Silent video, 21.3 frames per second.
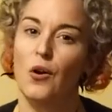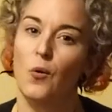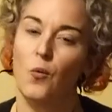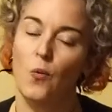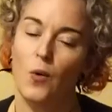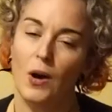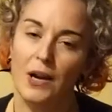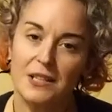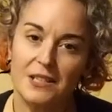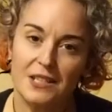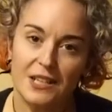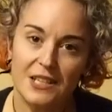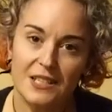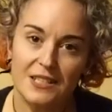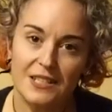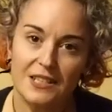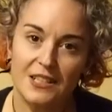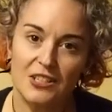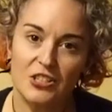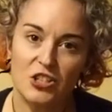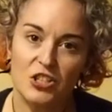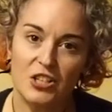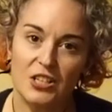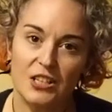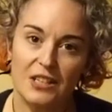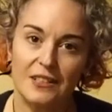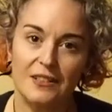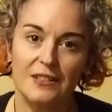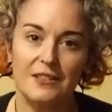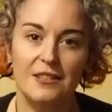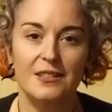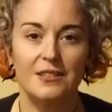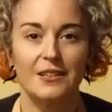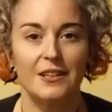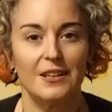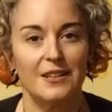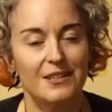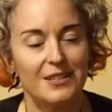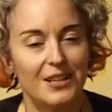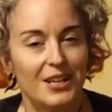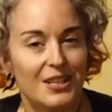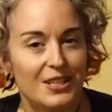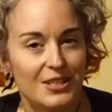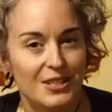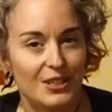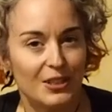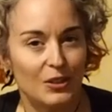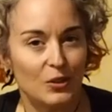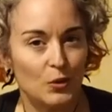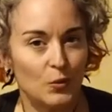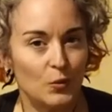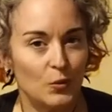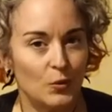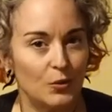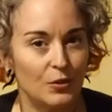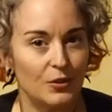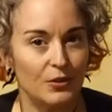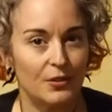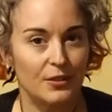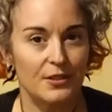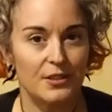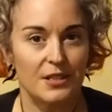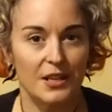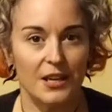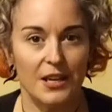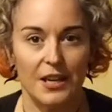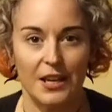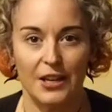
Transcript: wine tasting sheets, tasting tools,